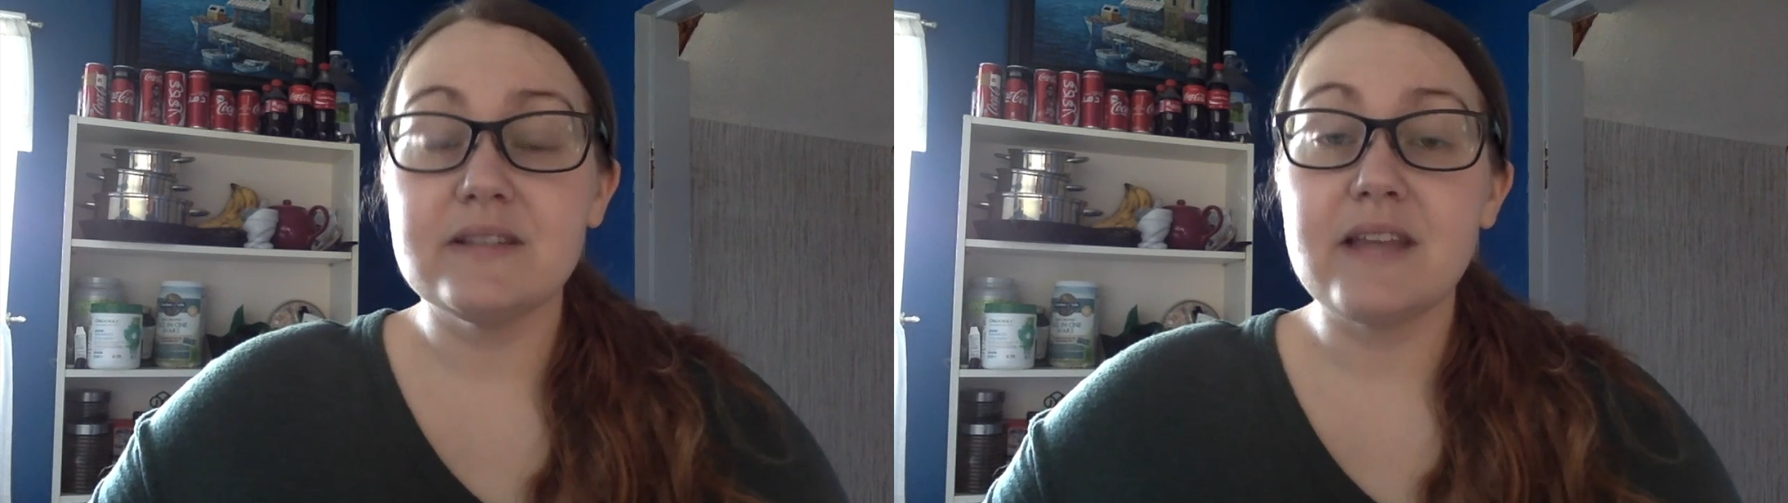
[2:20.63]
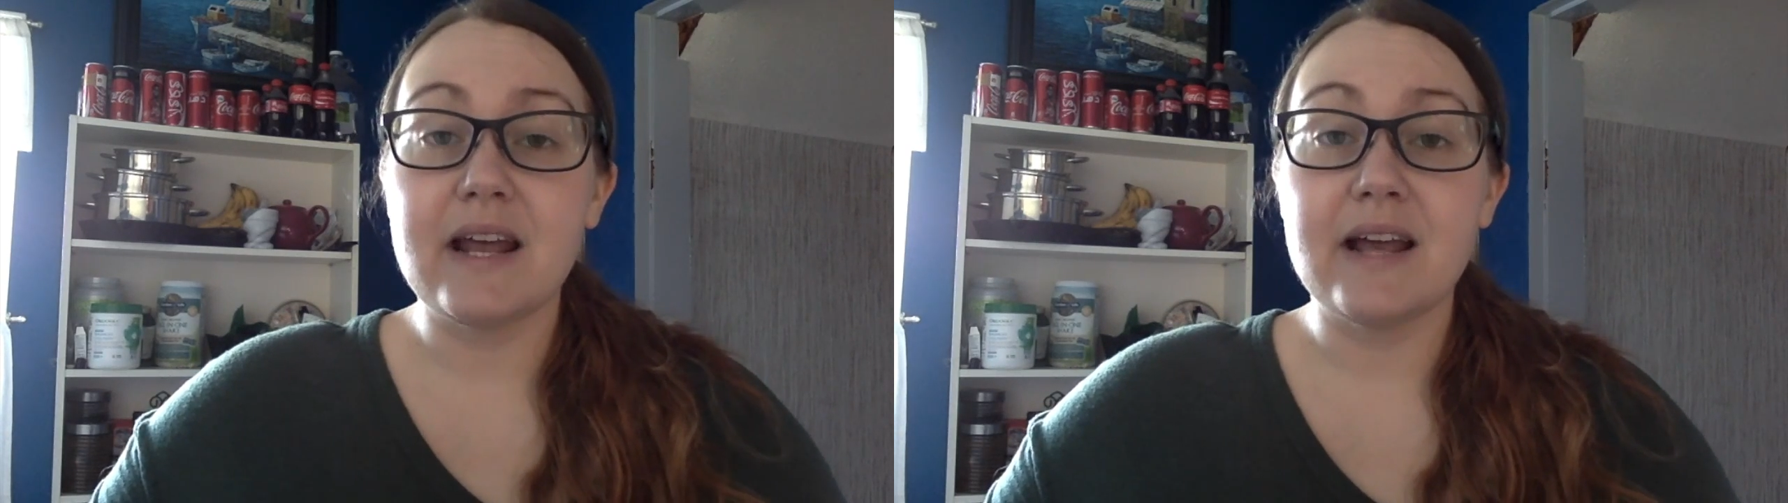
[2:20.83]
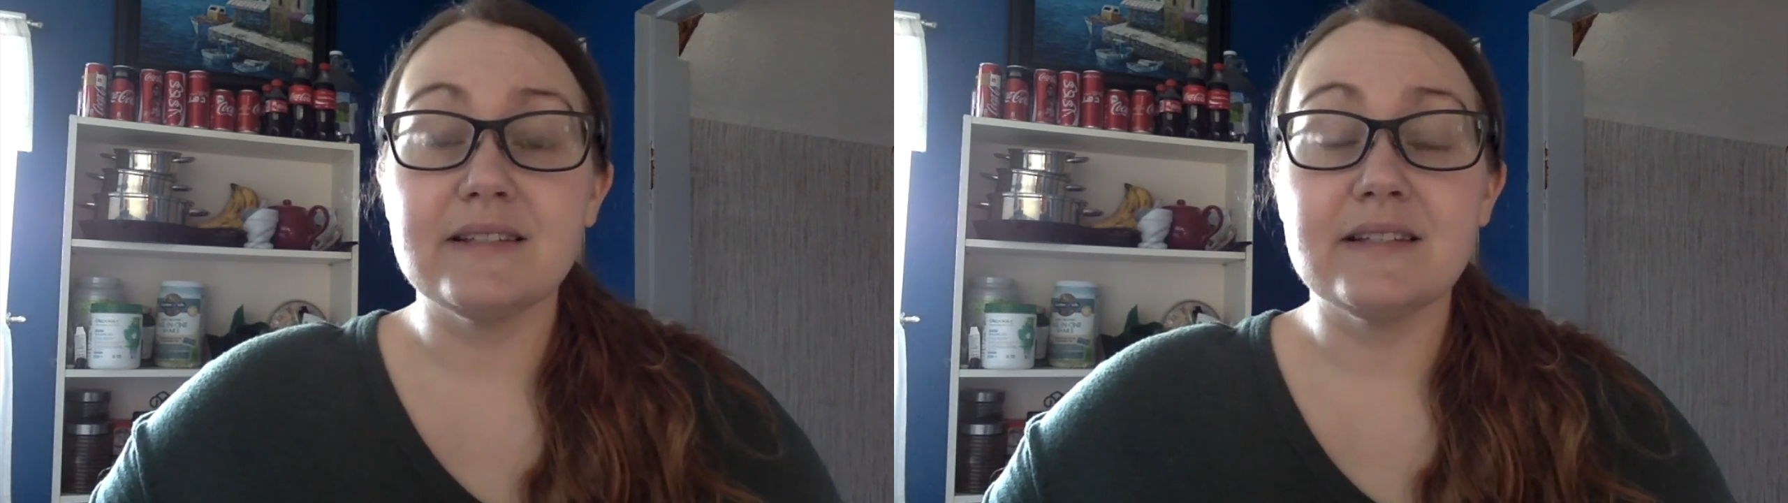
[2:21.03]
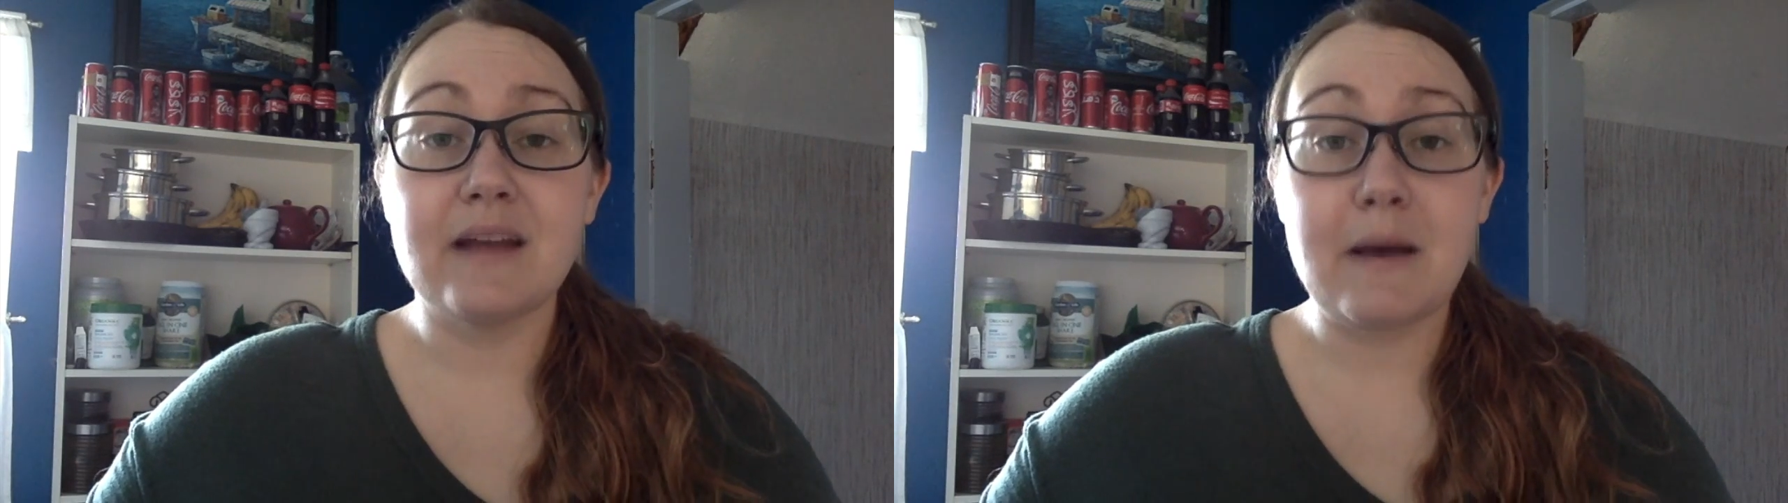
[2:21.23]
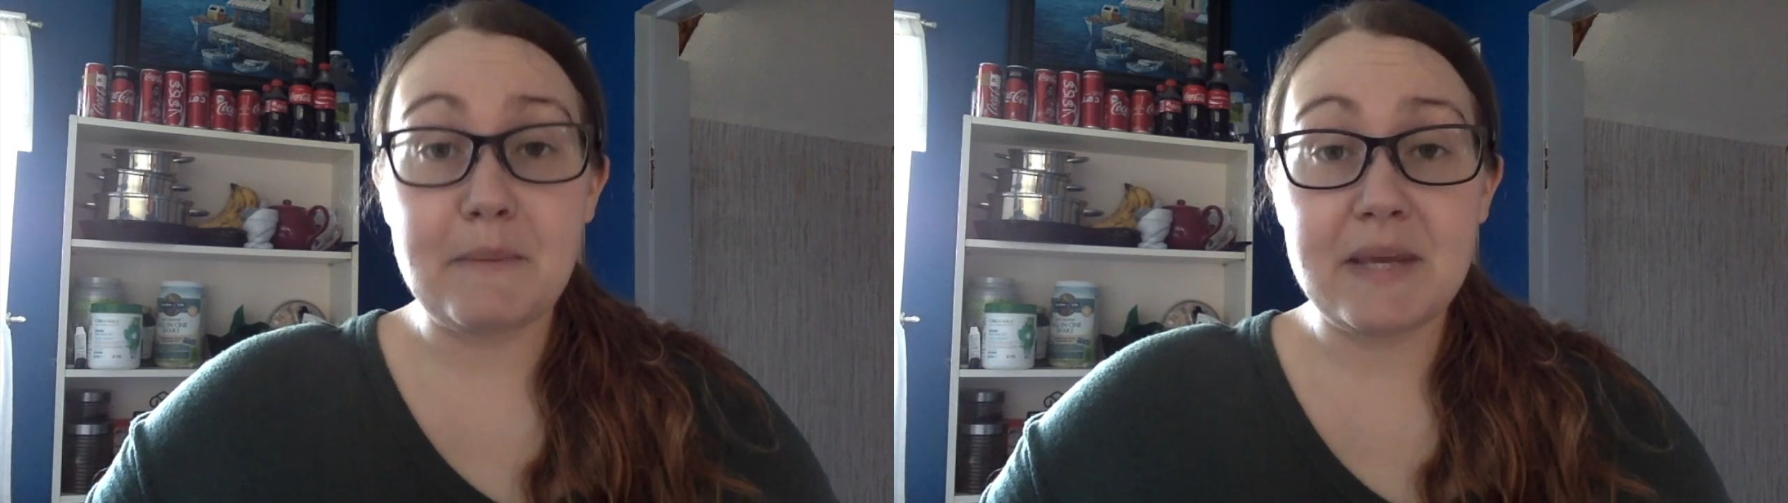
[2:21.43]
that has
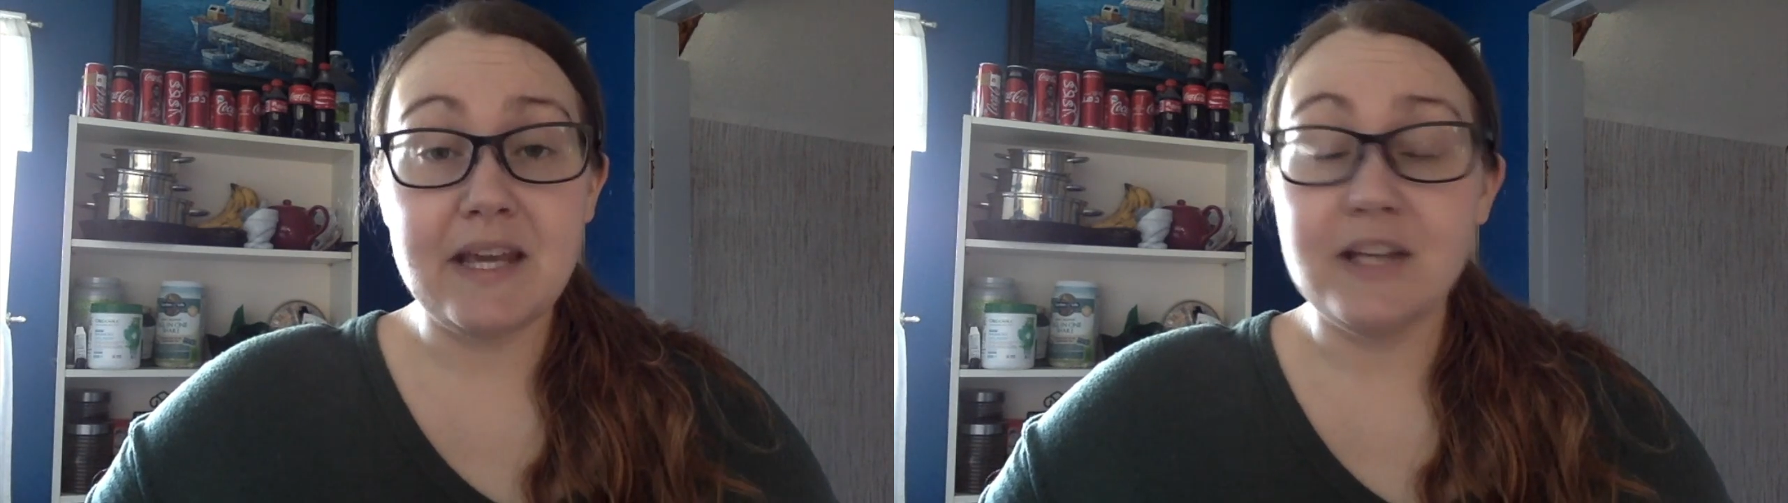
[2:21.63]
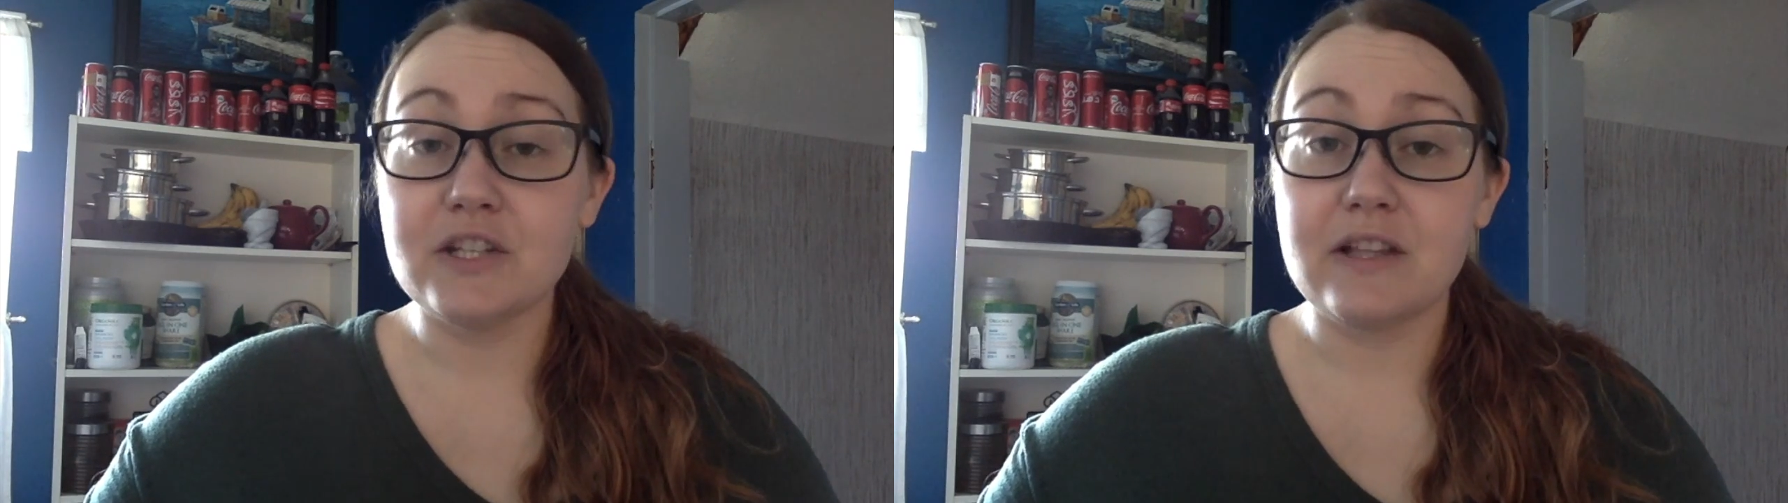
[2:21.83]
a pH